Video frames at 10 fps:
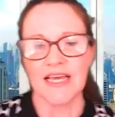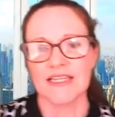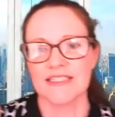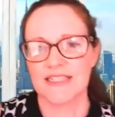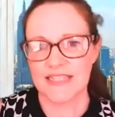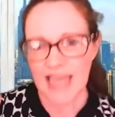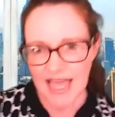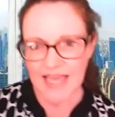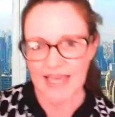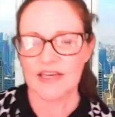
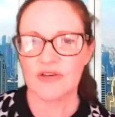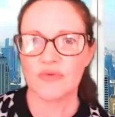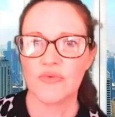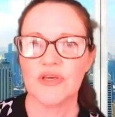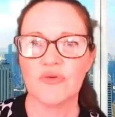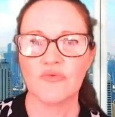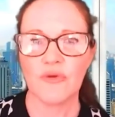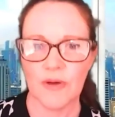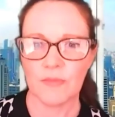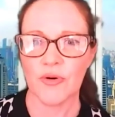Today, we
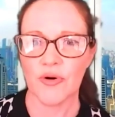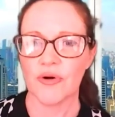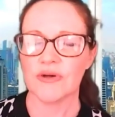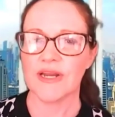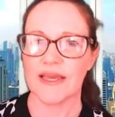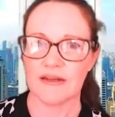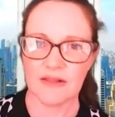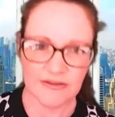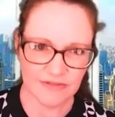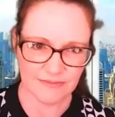remember
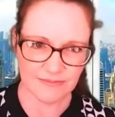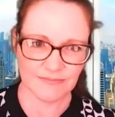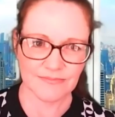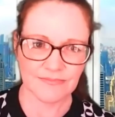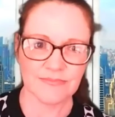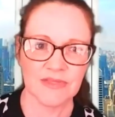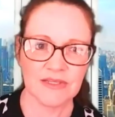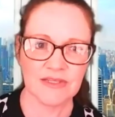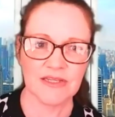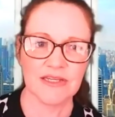9/11.
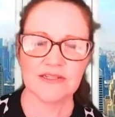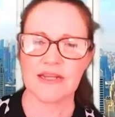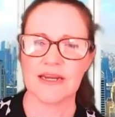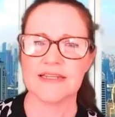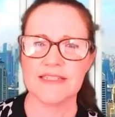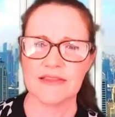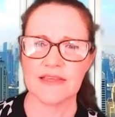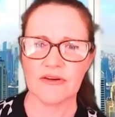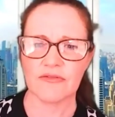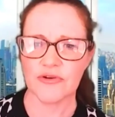It is the 19th
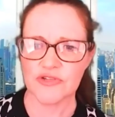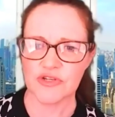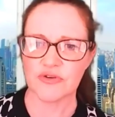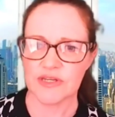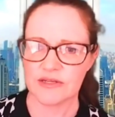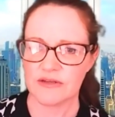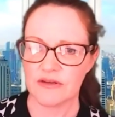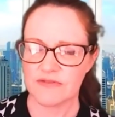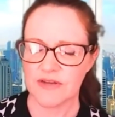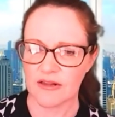anniversary
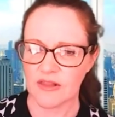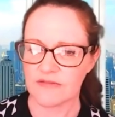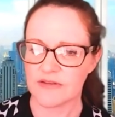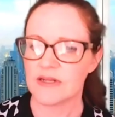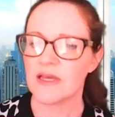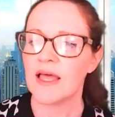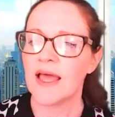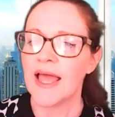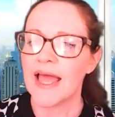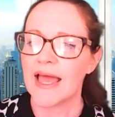of 9/11.
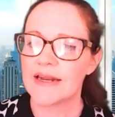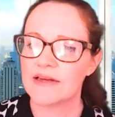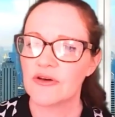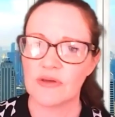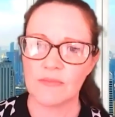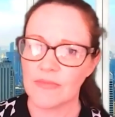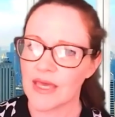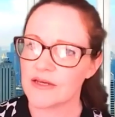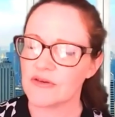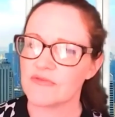And I know that
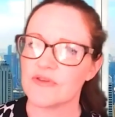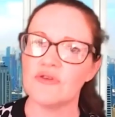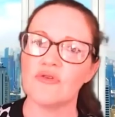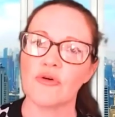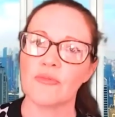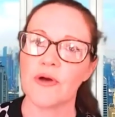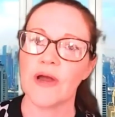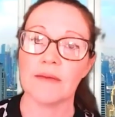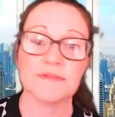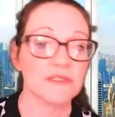many of you were
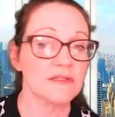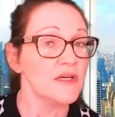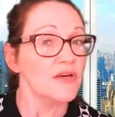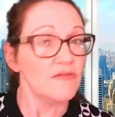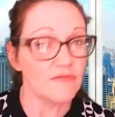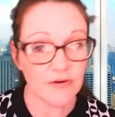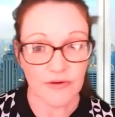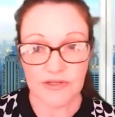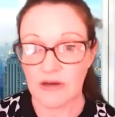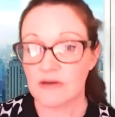perhaps
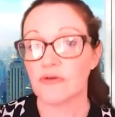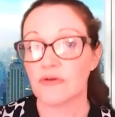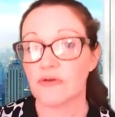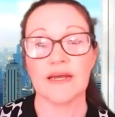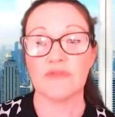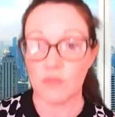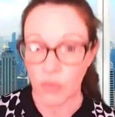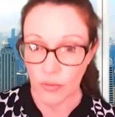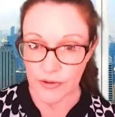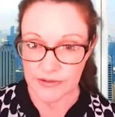very young or not even
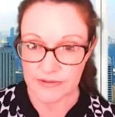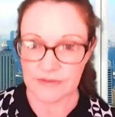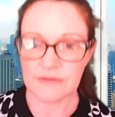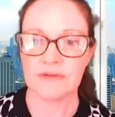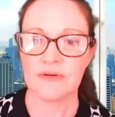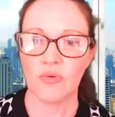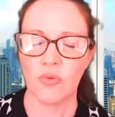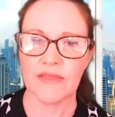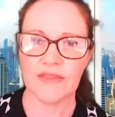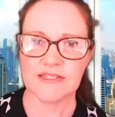born
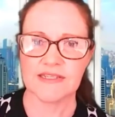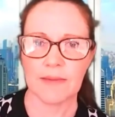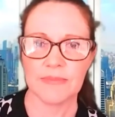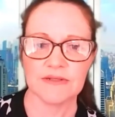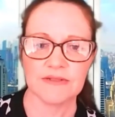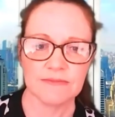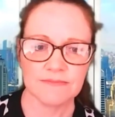when this happened.